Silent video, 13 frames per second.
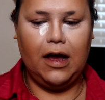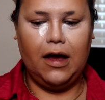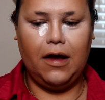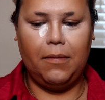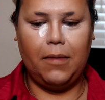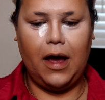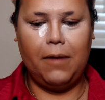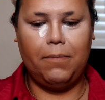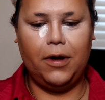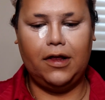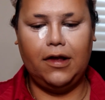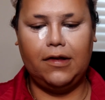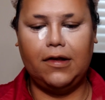um, I
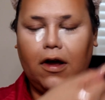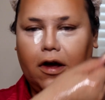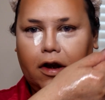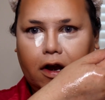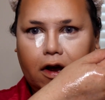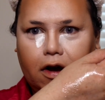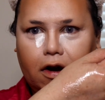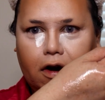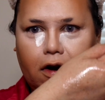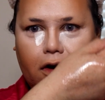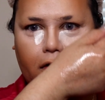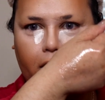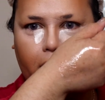put this on
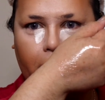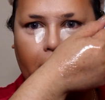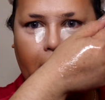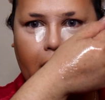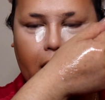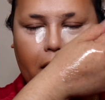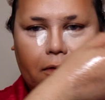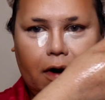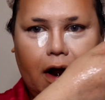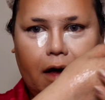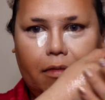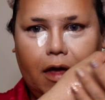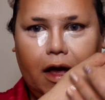here so that when
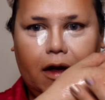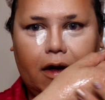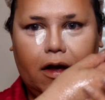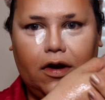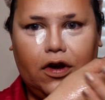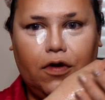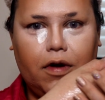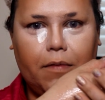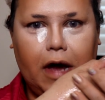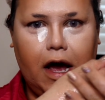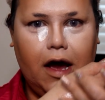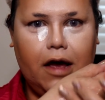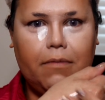I'm like doing
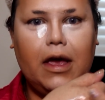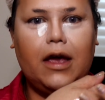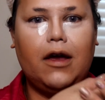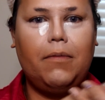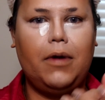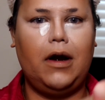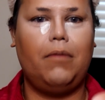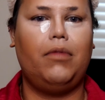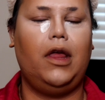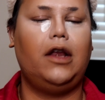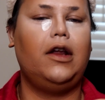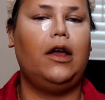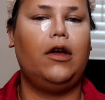my eye makeup and I'm
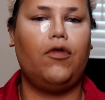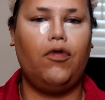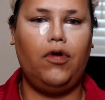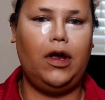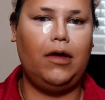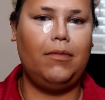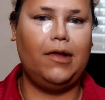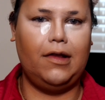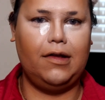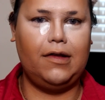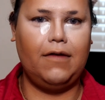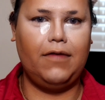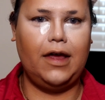blending creams
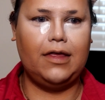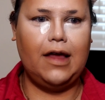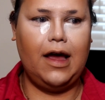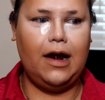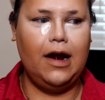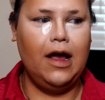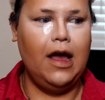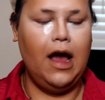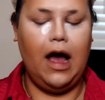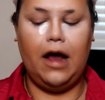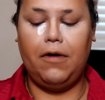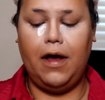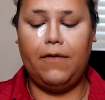and stuff like that,
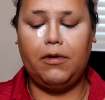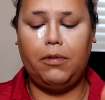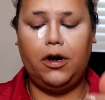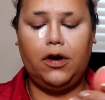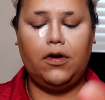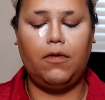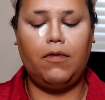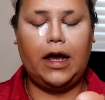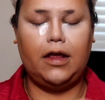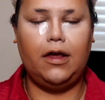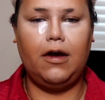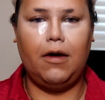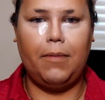I don't have to put it
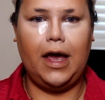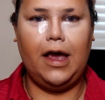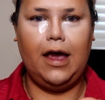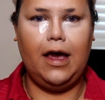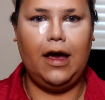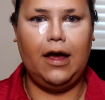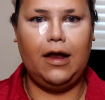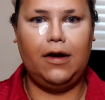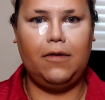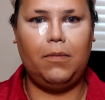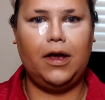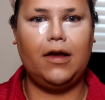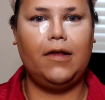directly on my
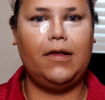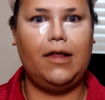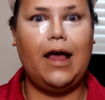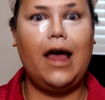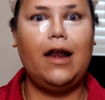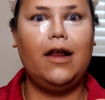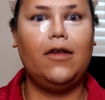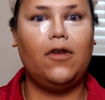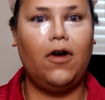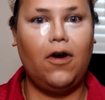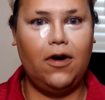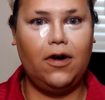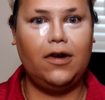hand because that is
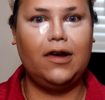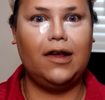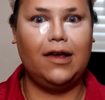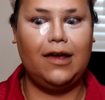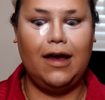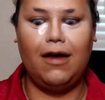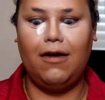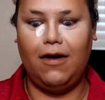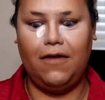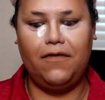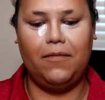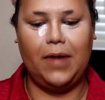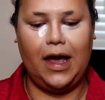hard to get
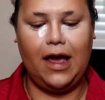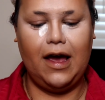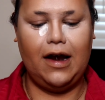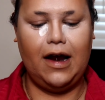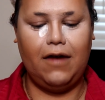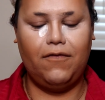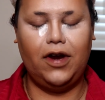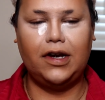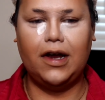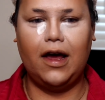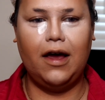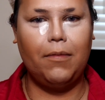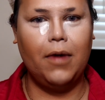off of my hand. Every
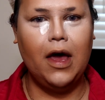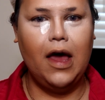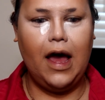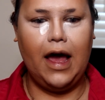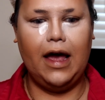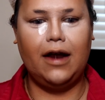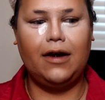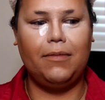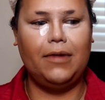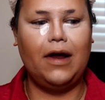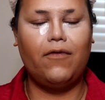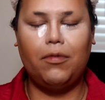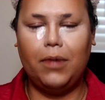time I end up
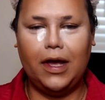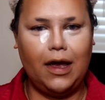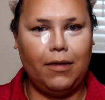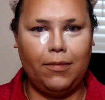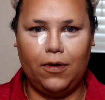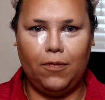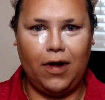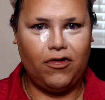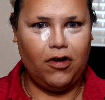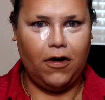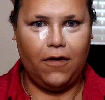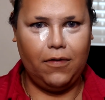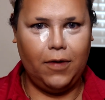never being able to wash
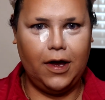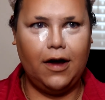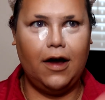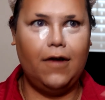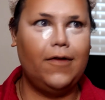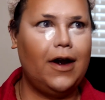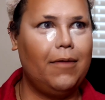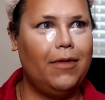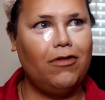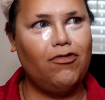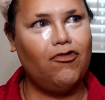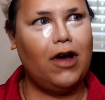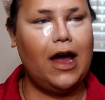it all the way off and I'm
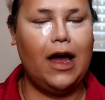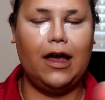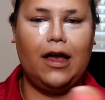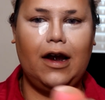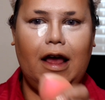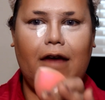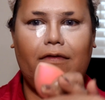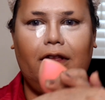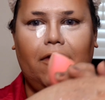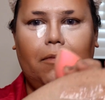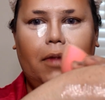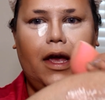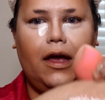in drag and I have
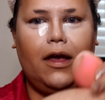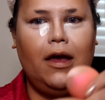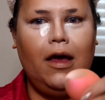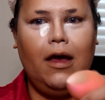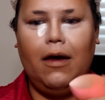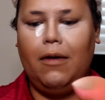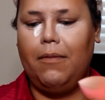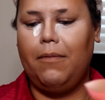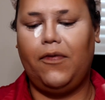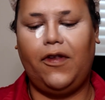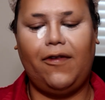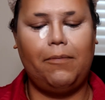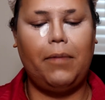this big
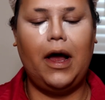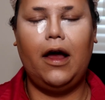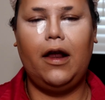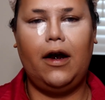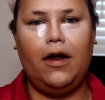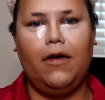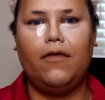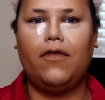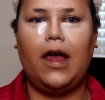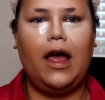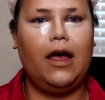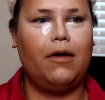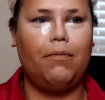spot of
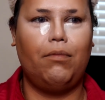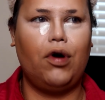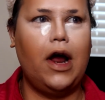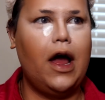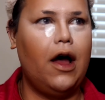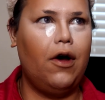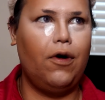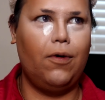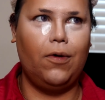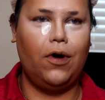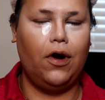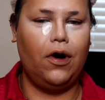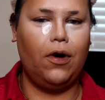like
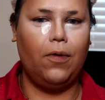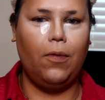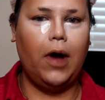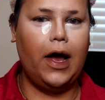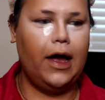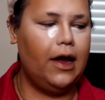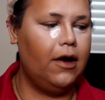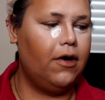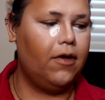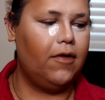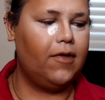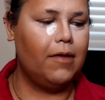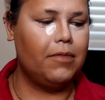brown or white
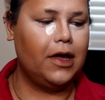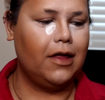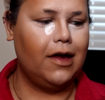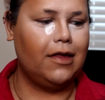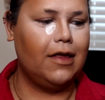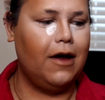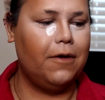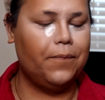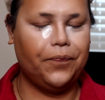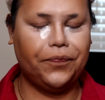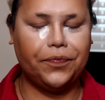or something like that.